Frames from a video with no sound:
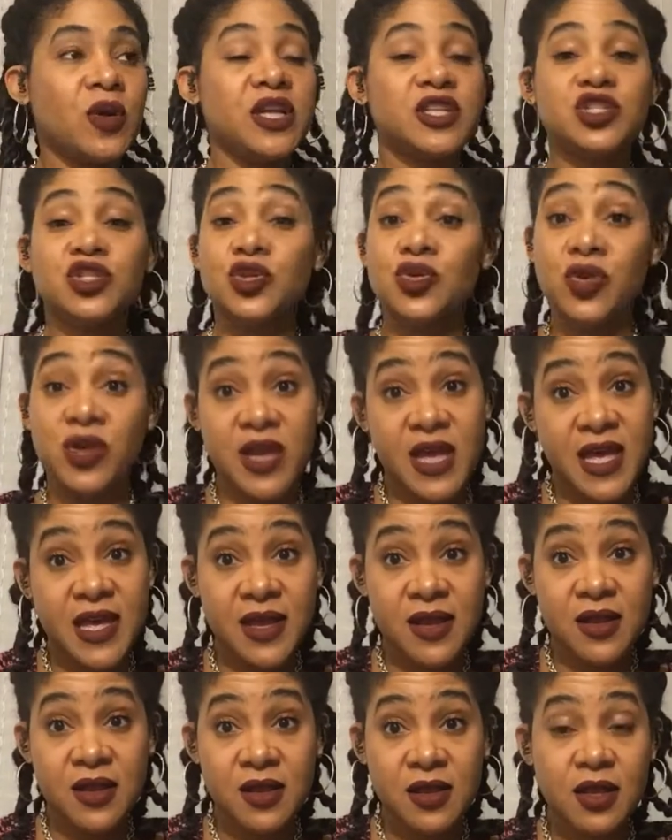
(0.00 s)
it's your
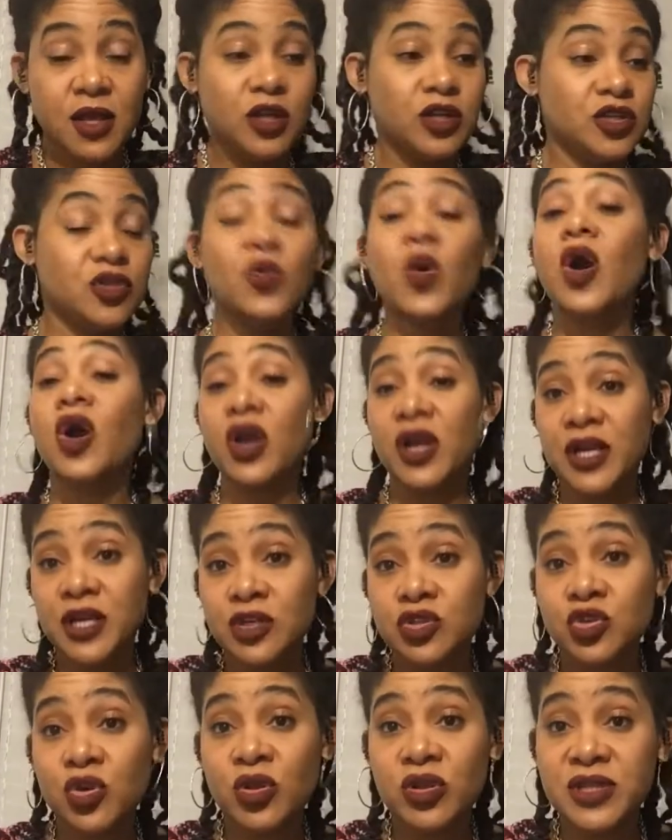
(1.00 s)
head. You are in
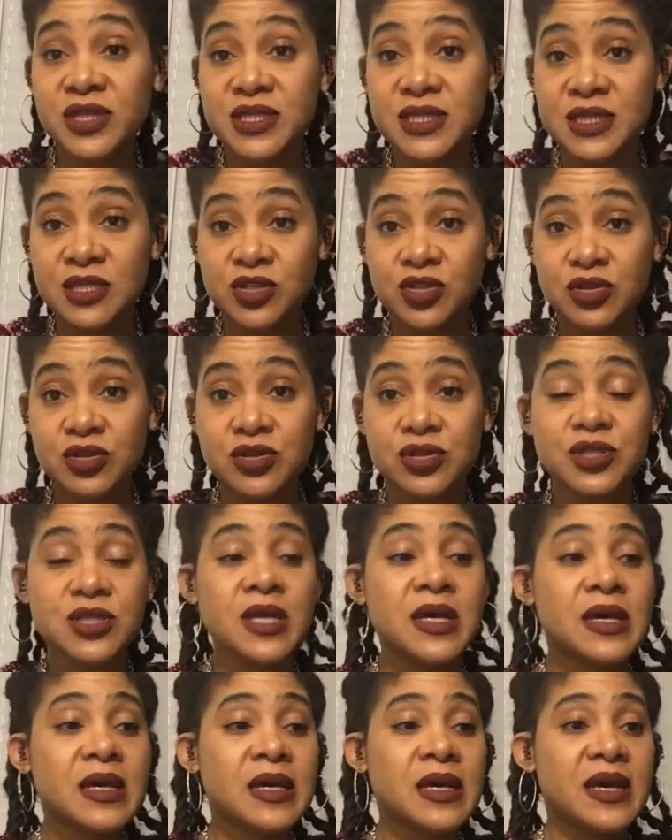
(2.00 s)
control of the scissors,
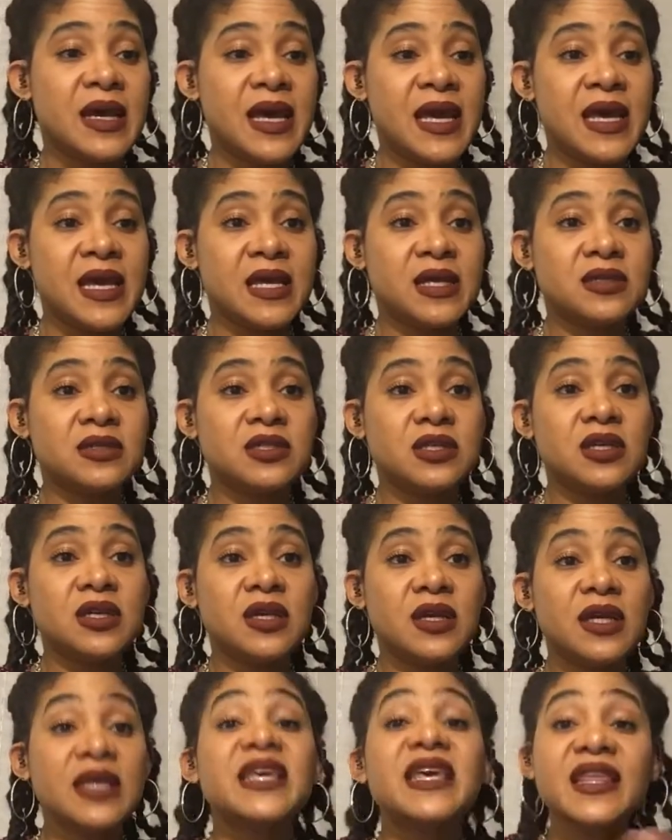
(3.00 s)
and
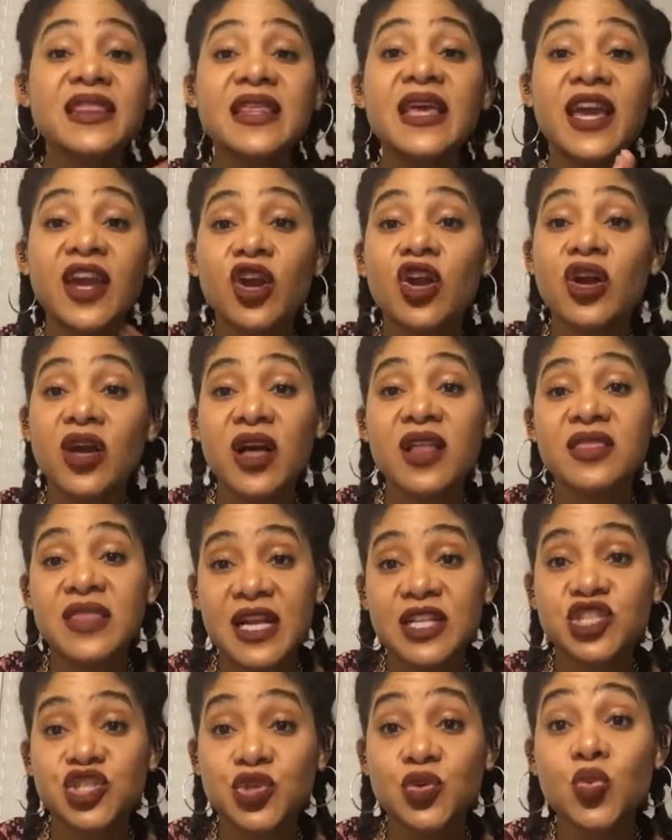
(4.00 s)
get the haircut
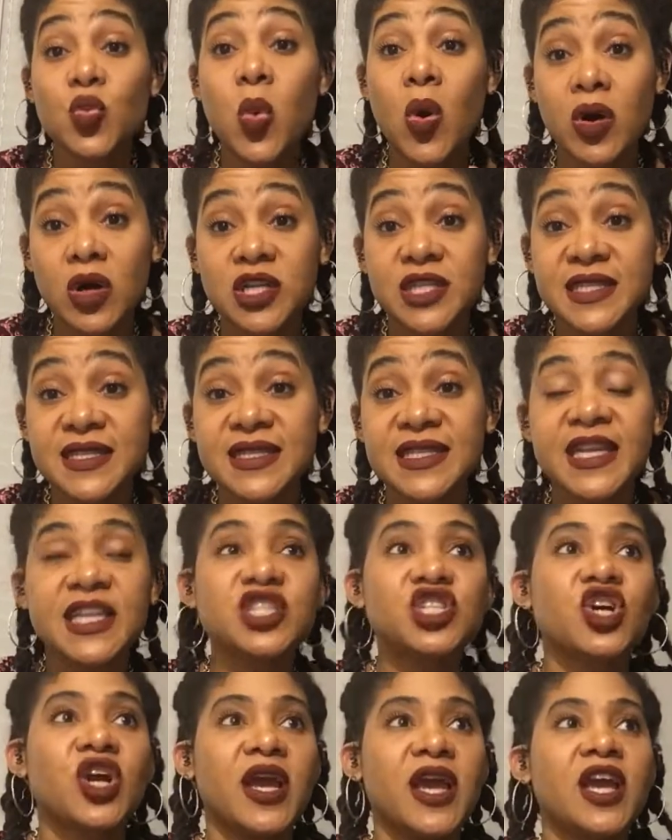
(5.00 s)
that you want.
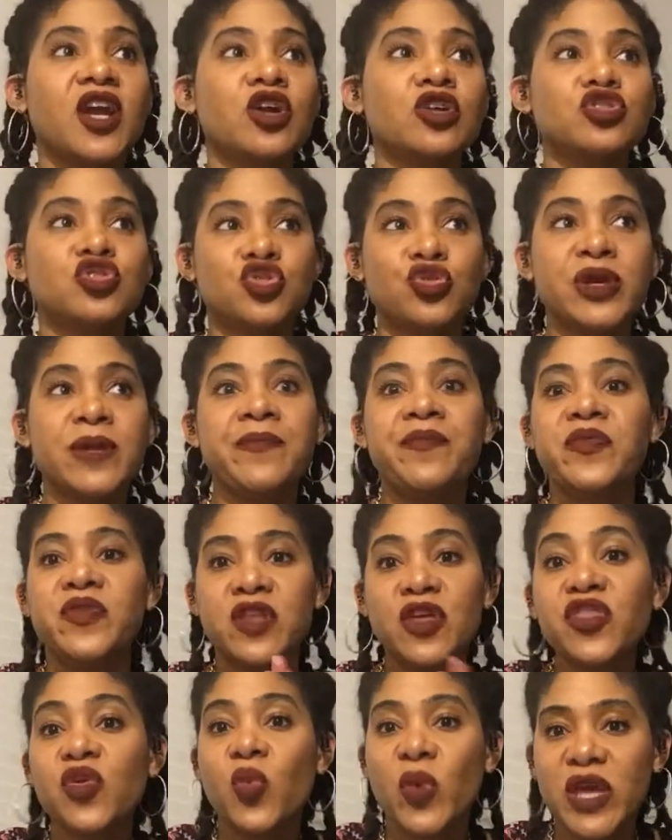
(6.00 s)
Get your hair trimmed
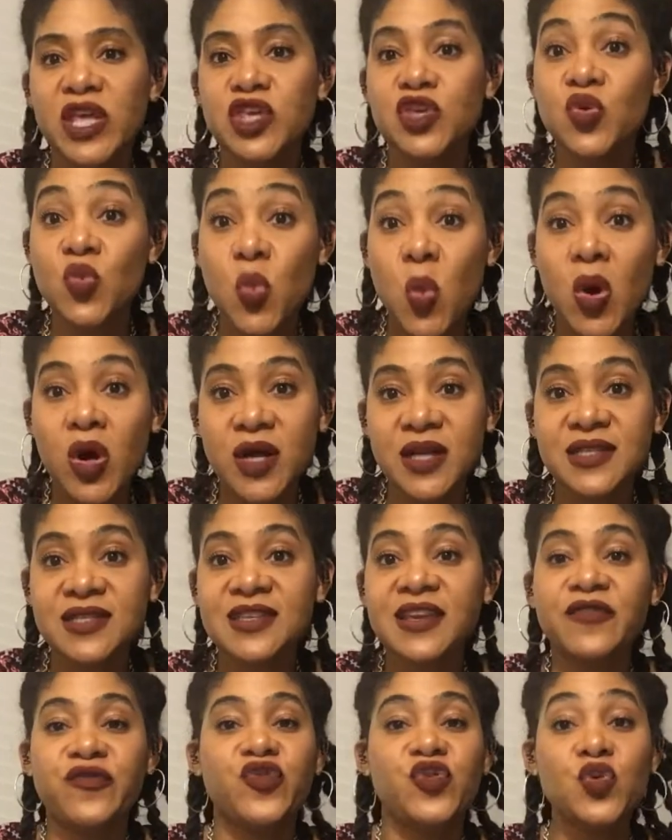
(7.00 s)
the way you want.
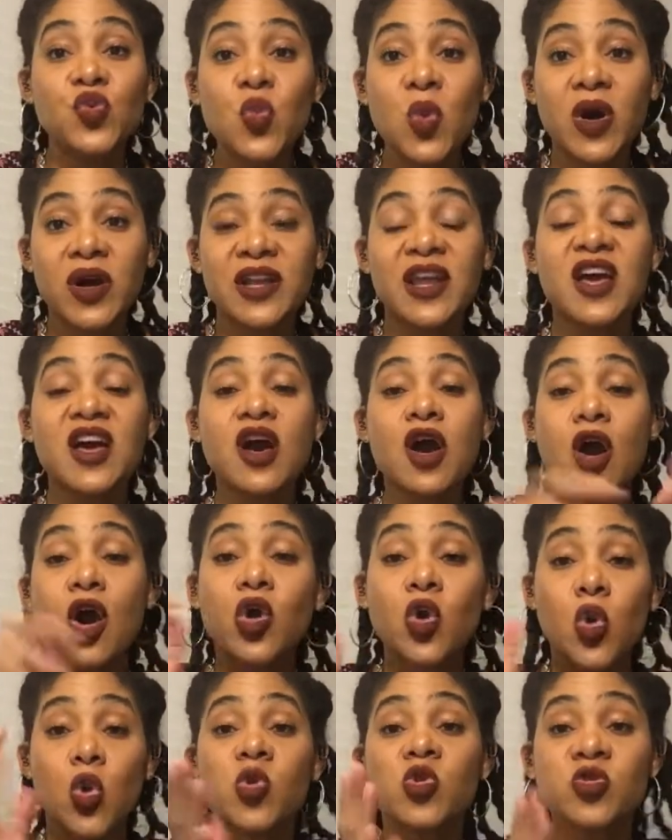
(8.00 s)
If you want a
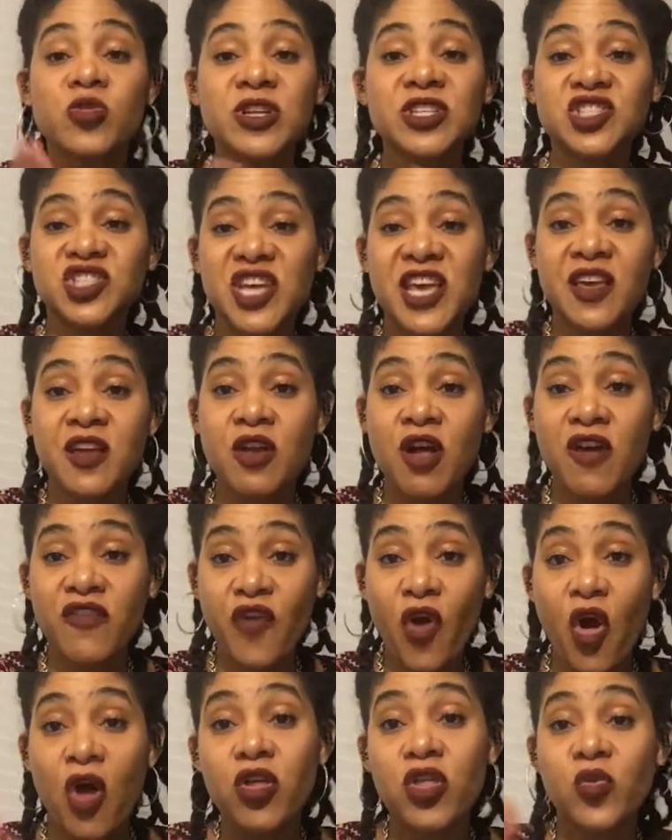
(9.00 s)
1/4 inch taken off
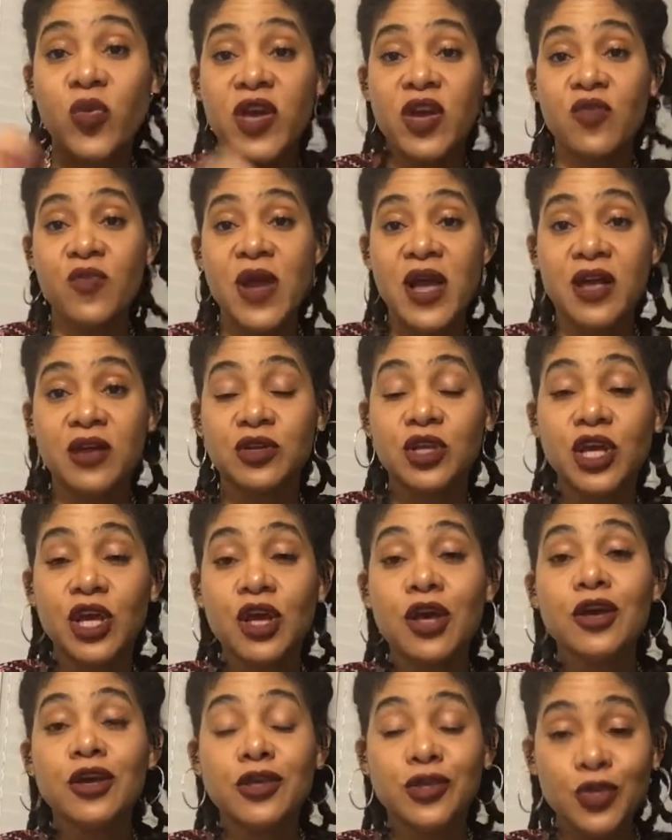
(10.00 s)
all the way around,
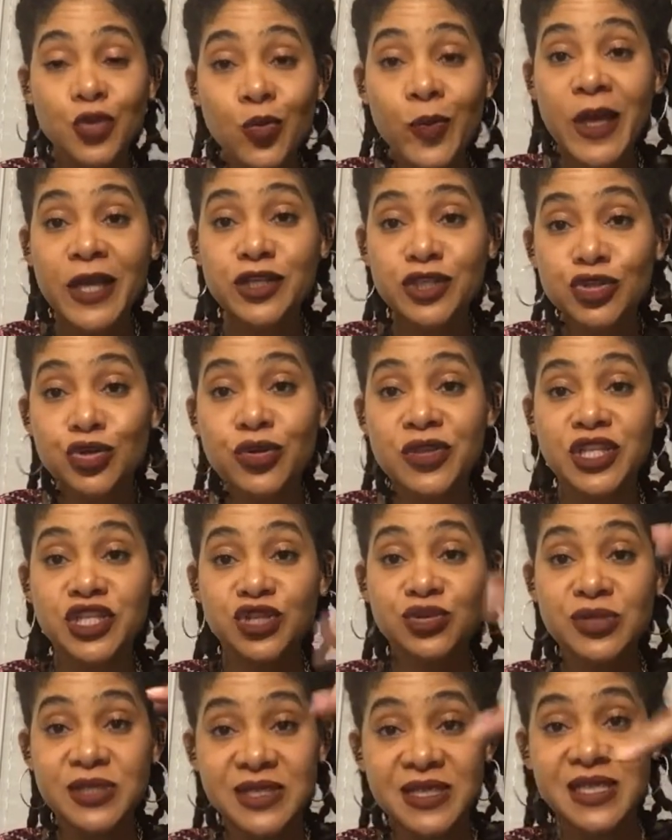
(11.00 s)
you make sure that
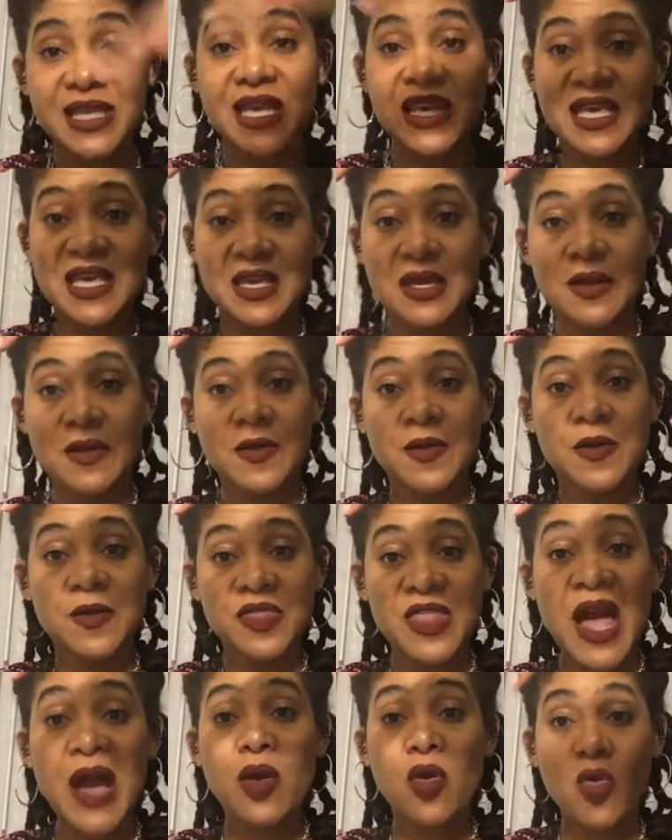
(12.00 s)
you see
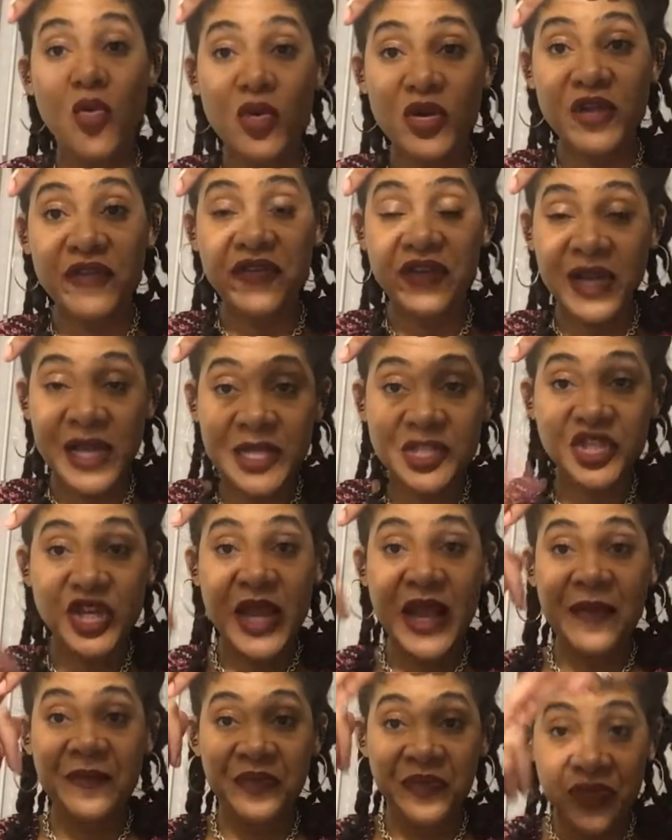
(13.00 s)
that 1/4 of an inch
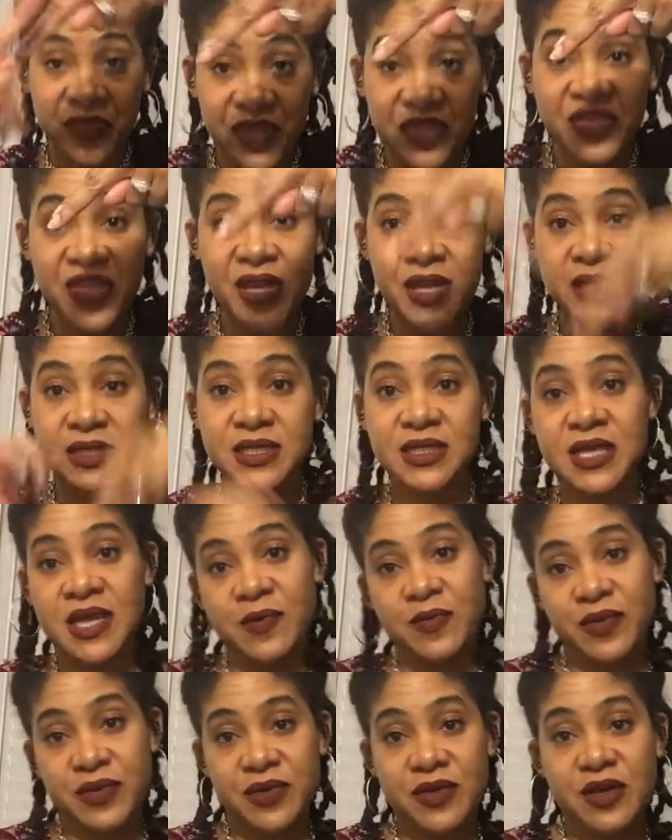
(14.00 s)
and then a
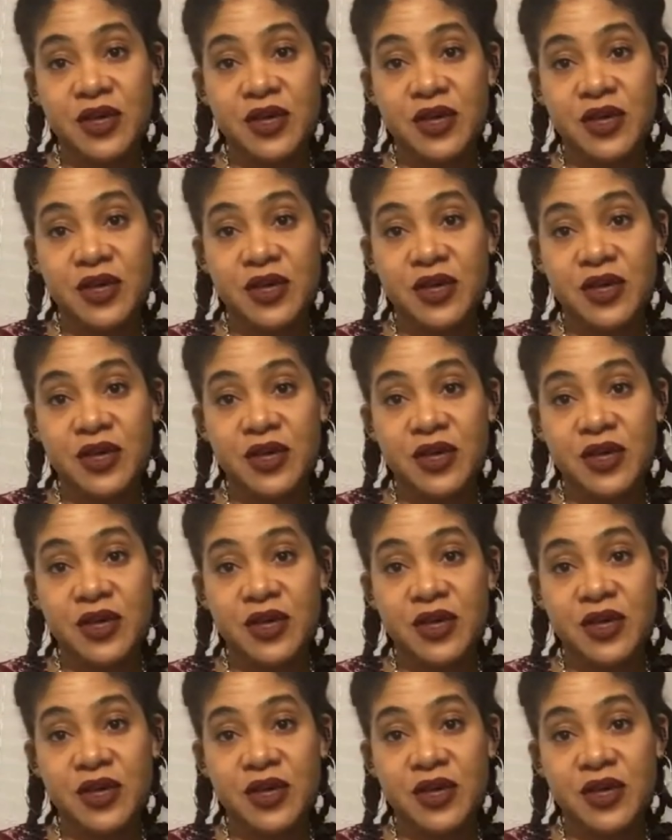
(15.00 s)
snip.